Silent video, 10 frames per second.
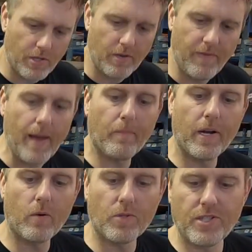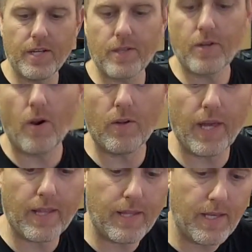So the evaporator will sit in the car
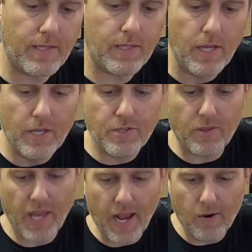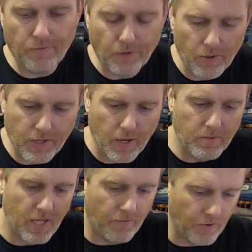like this. So the airflow
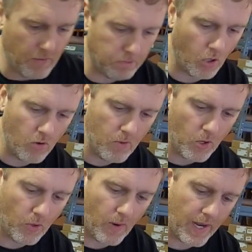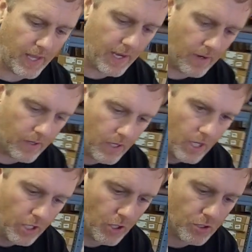comes in from the blower motor right here,
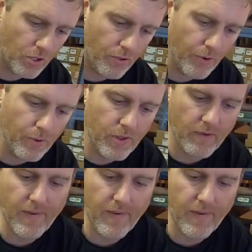goes through the